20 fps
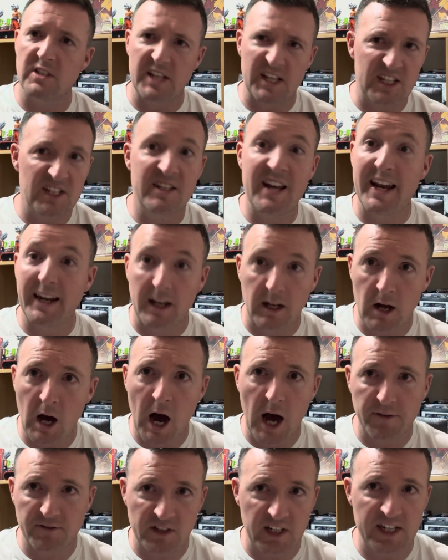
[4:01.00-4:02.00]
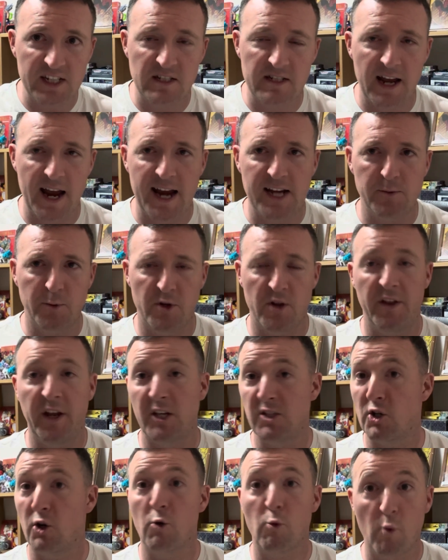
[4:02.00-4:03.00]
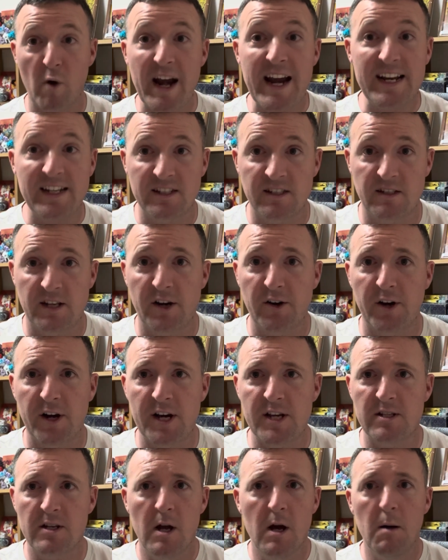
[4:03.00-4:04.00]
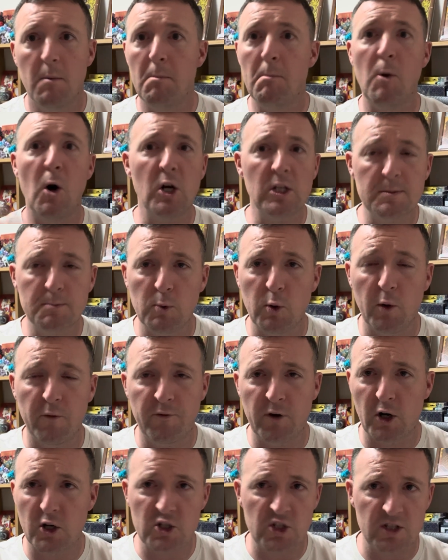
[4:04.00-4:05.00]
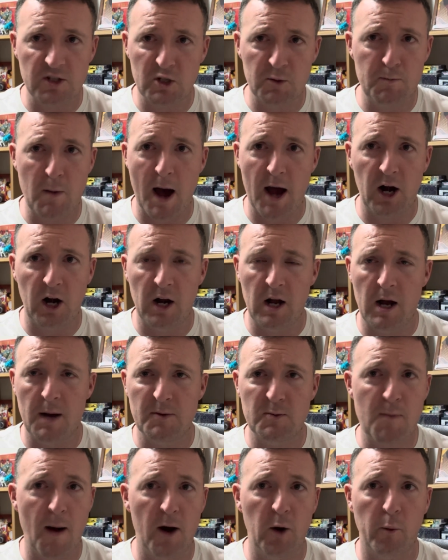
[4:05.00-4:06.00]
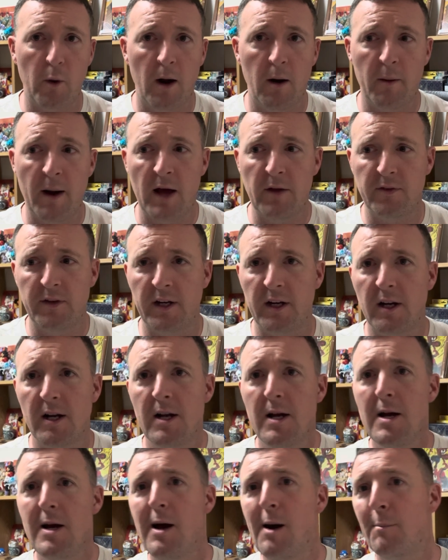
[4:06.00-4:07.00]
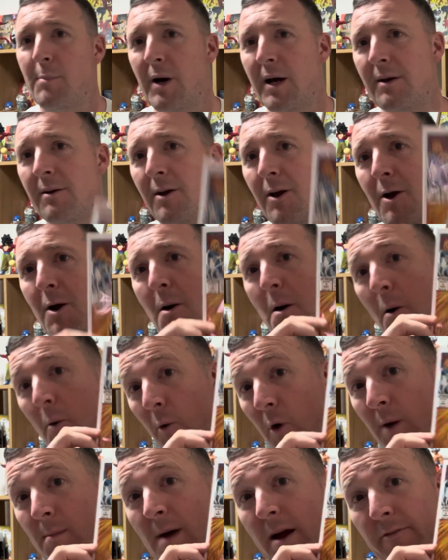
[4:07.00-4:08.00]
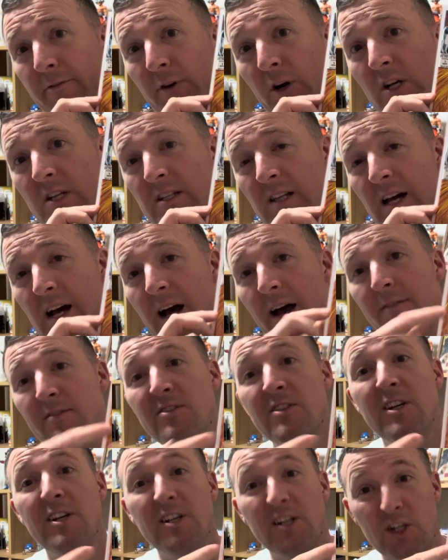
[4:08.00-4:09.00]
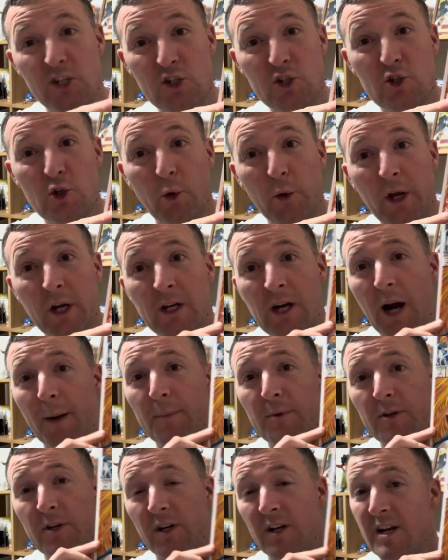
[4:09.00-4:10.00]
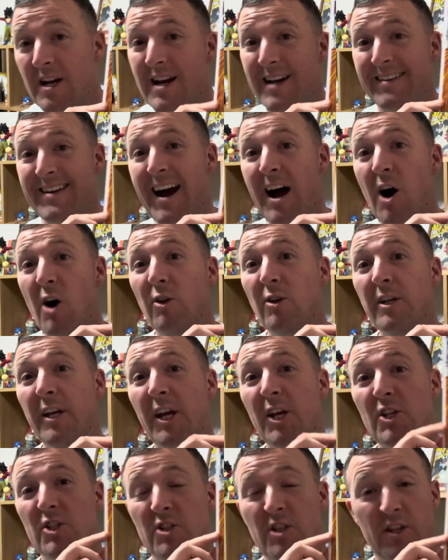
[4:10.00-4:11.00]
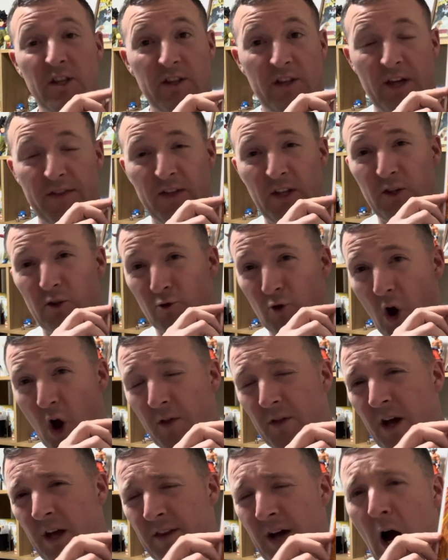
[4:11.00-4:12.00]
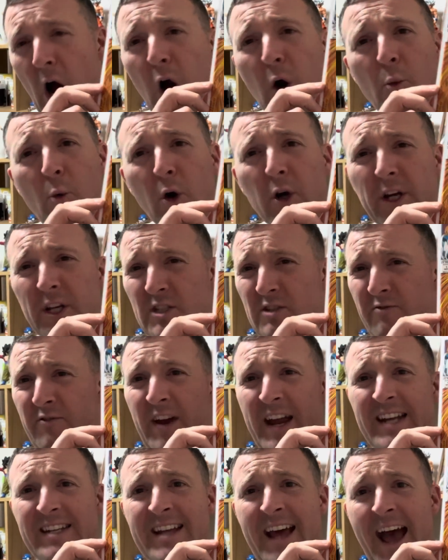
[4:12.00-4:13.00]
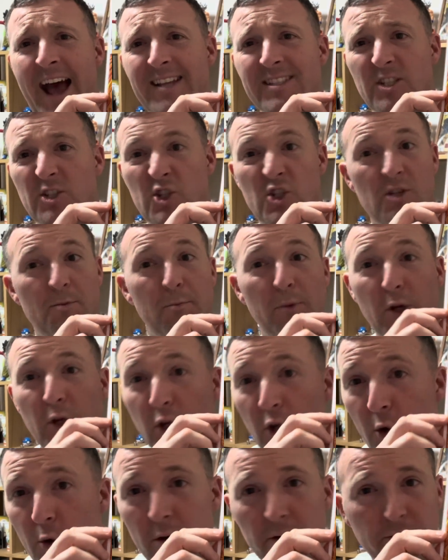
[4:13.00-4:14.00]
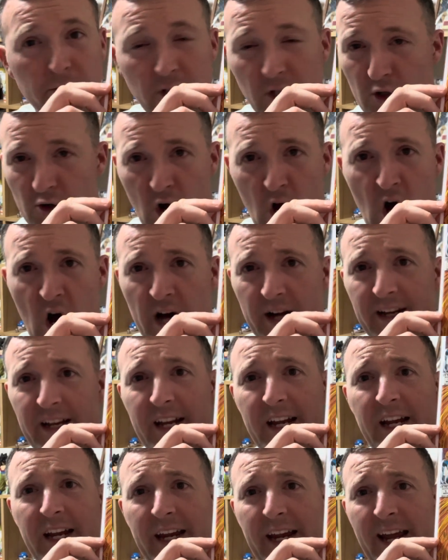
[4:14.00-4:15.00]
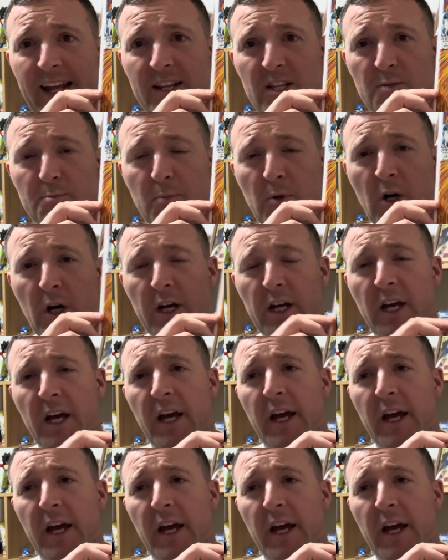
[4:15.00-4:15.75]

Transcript: has taken off these days, which I think is a great series. Multiple versions of Spider-Gwen are out there. But one of my first loves is Julia Carpenter. Not only is the artwork is fantastic, she's beautifully drawn in this book,